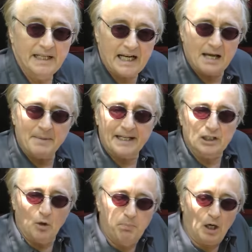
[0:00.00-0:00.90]
I mean, I make
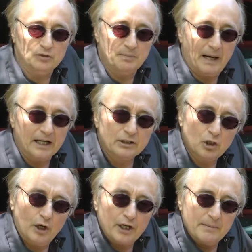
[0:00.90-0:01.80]
no bones about it.
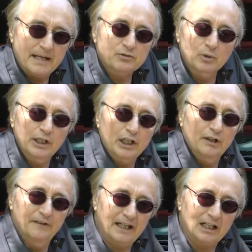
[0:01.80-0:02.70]
Toyota makes really
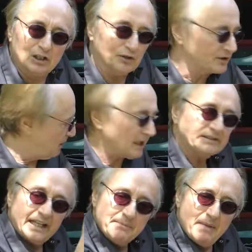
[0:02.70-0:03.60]
good vehicles,
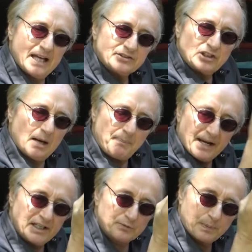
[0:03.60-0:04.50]
but they messed up
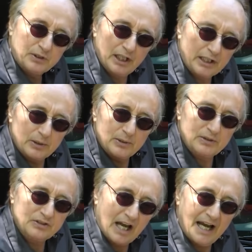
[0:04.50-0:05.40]
on this particular
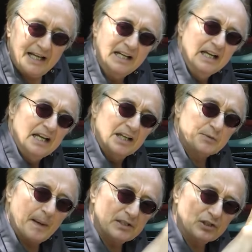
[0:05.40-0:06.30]
design,
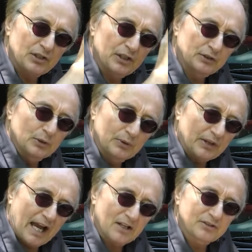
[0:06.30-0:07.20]
especially the two
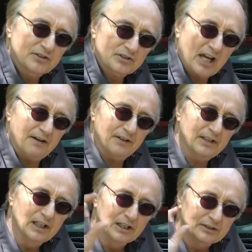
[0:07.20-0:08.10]
thousand
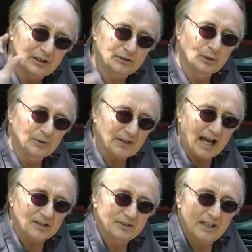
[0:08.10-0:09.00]
seven to two
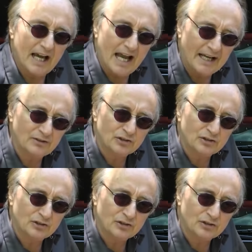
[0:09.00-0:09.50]
thousand nine.